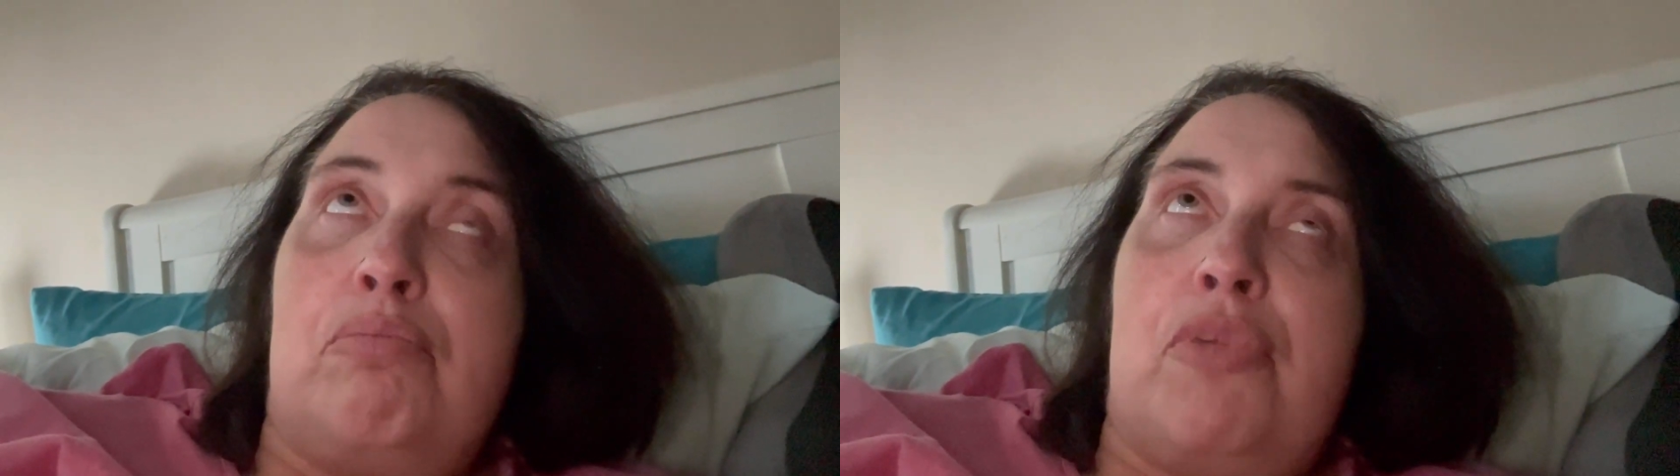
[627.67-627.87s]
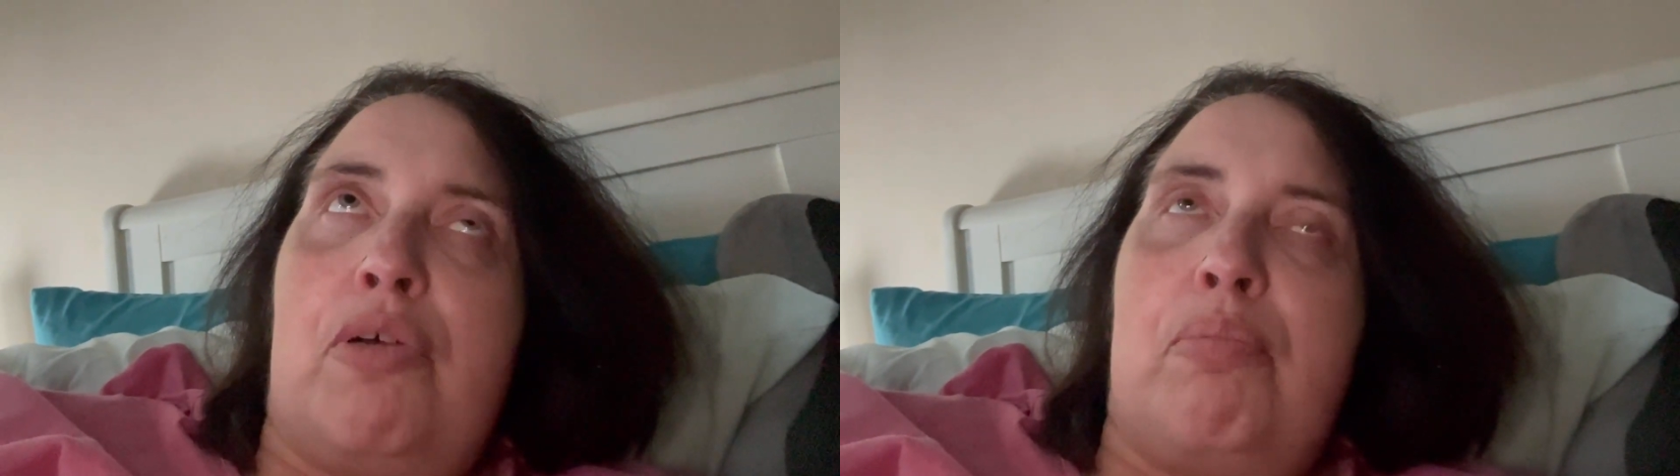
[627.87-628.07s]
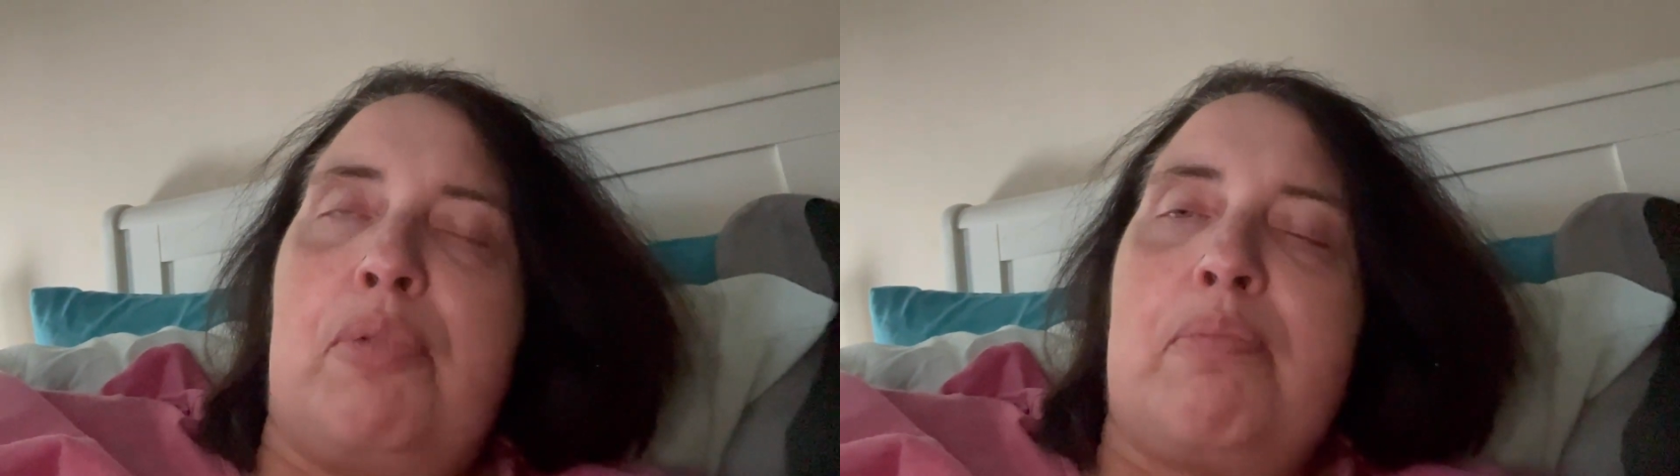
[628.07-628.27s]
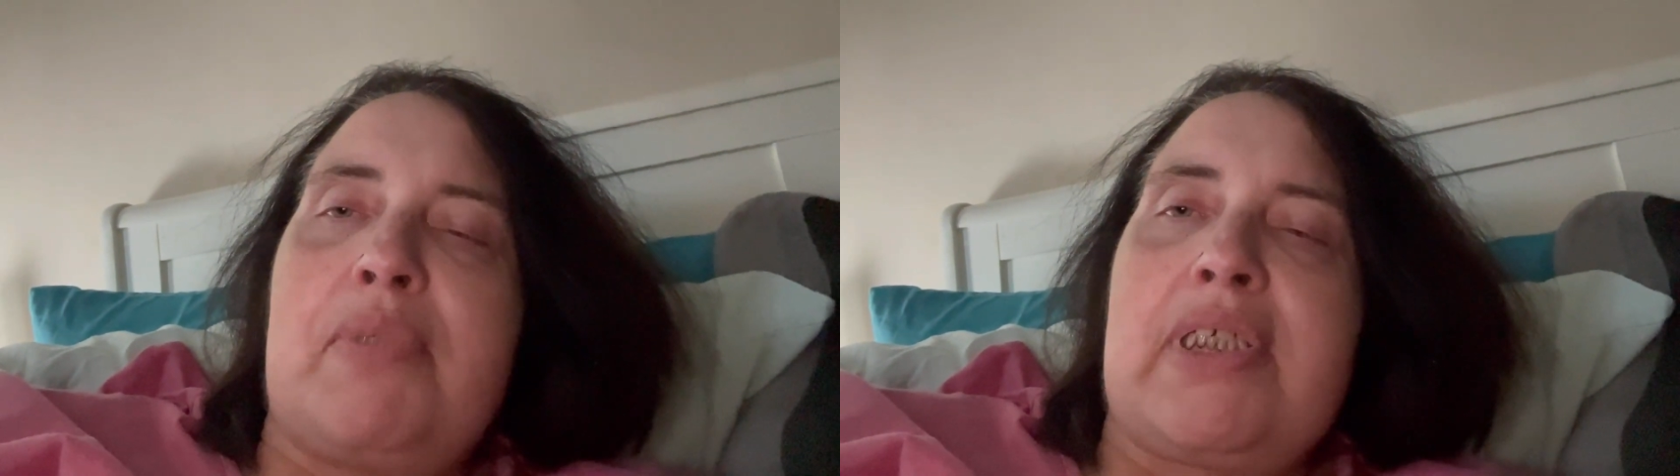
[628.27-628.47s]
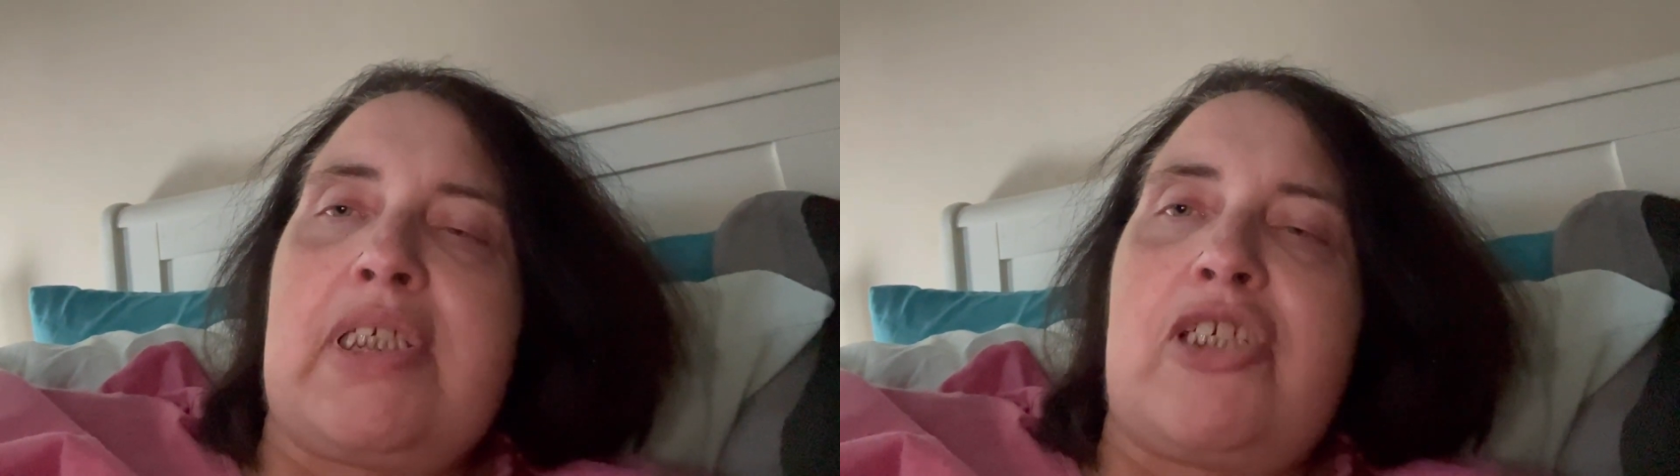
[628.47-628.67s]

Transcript: problems,